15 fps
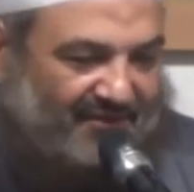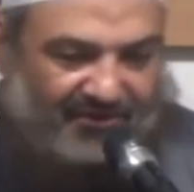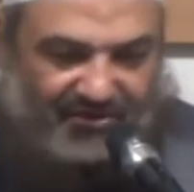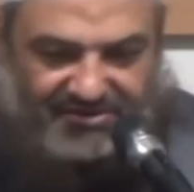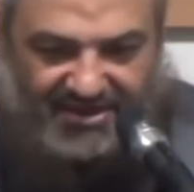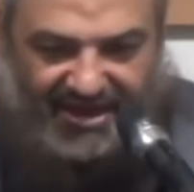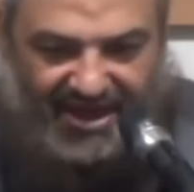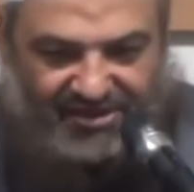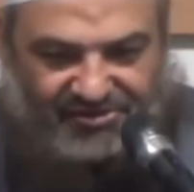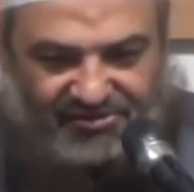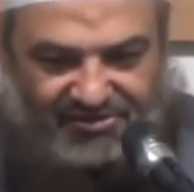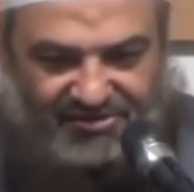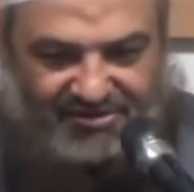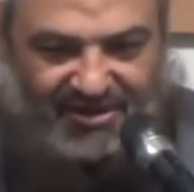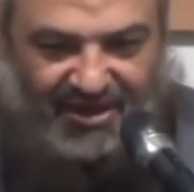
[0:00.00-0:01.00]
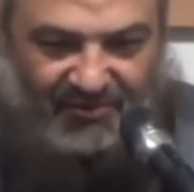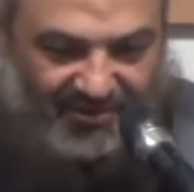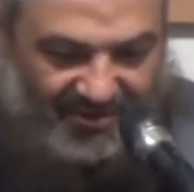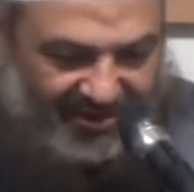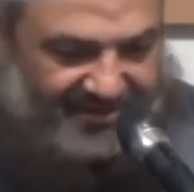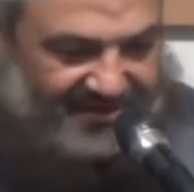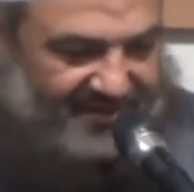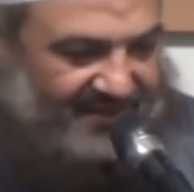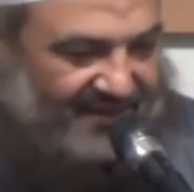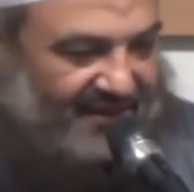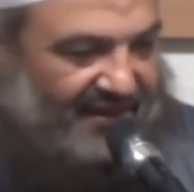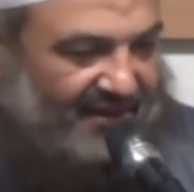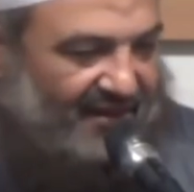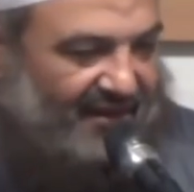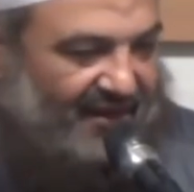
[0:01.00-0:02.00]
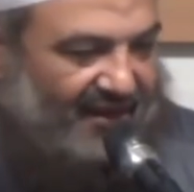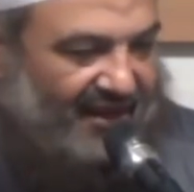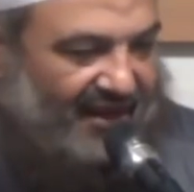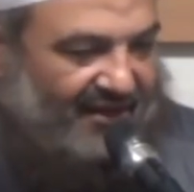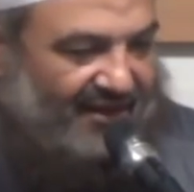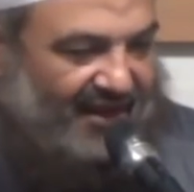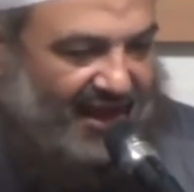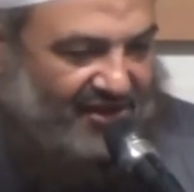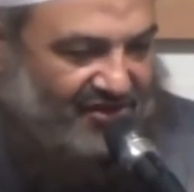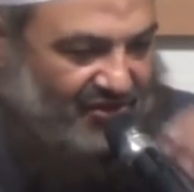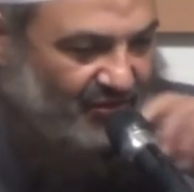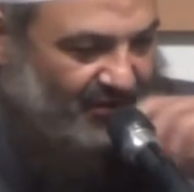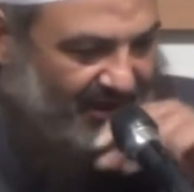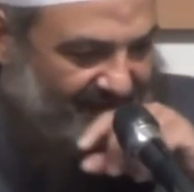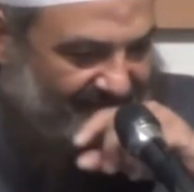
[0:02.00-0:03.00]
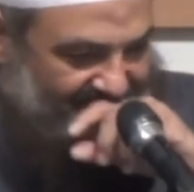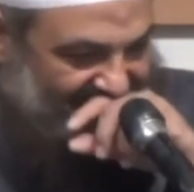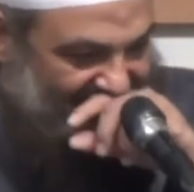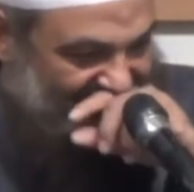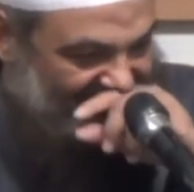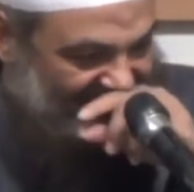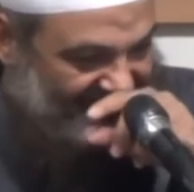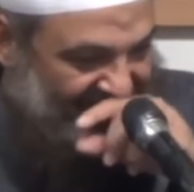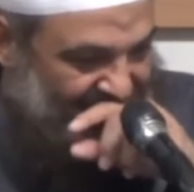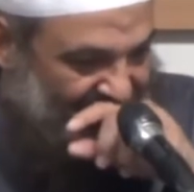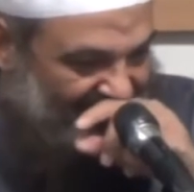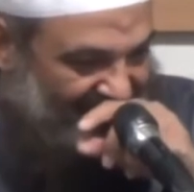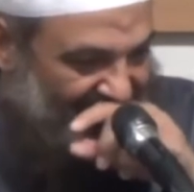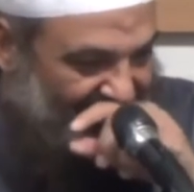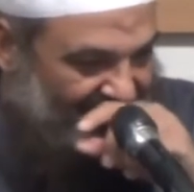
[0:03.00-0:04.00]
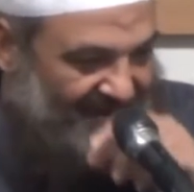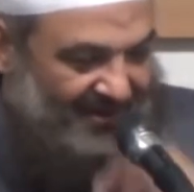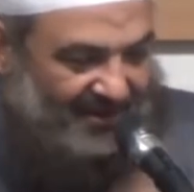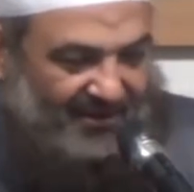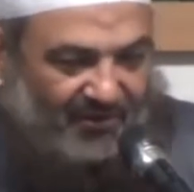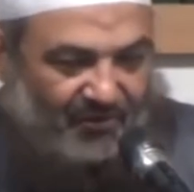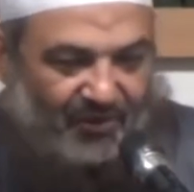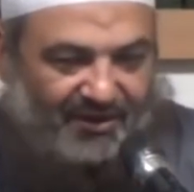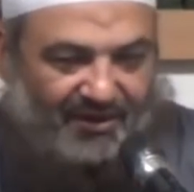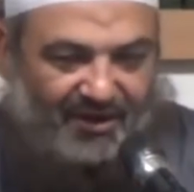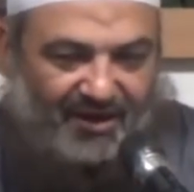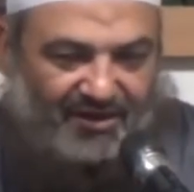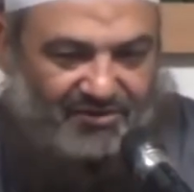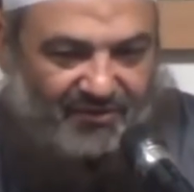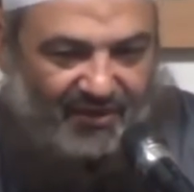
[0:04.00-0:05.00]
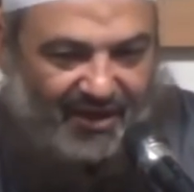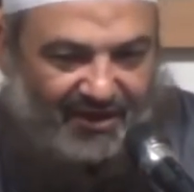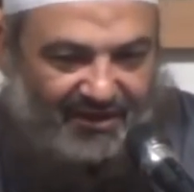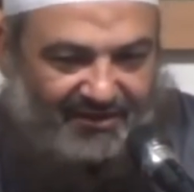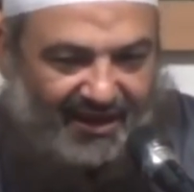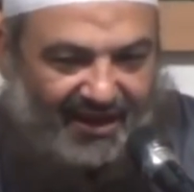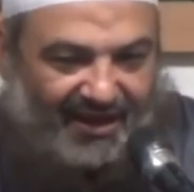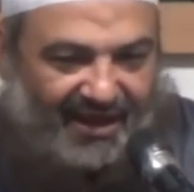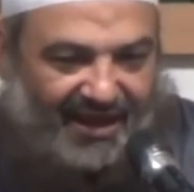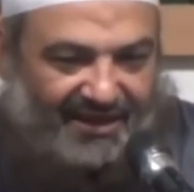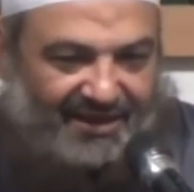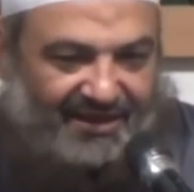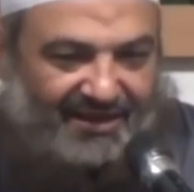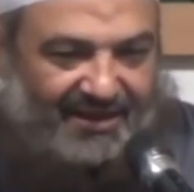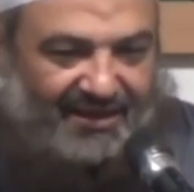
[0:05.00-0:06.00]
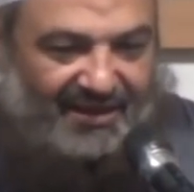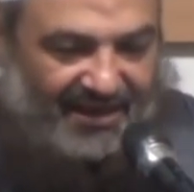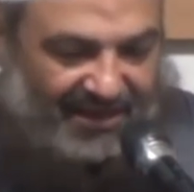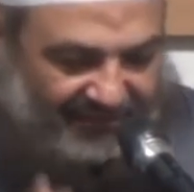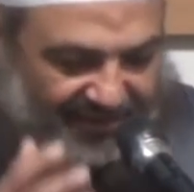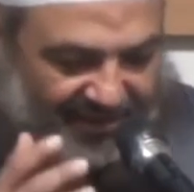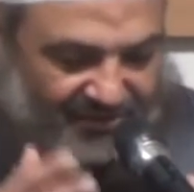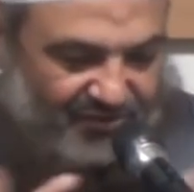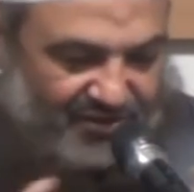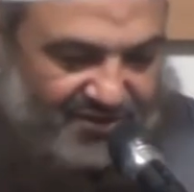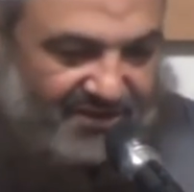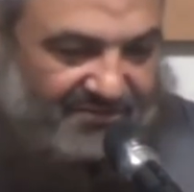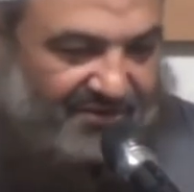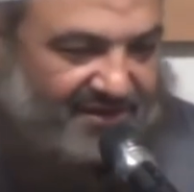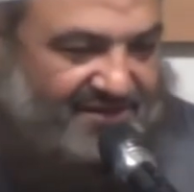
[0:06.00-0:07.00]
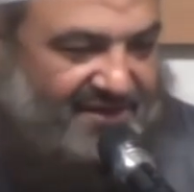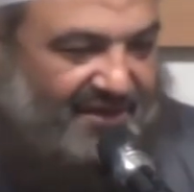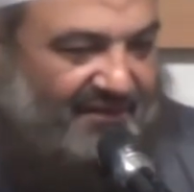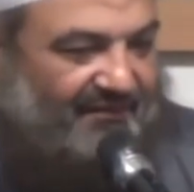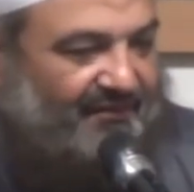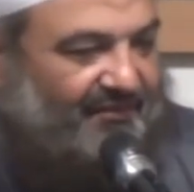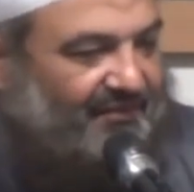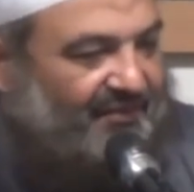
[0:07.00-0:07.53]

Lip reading: Because the angels are with us, and the angels will give us as well what Allah subhanahu wa ta'ala had given us, which is the mercy,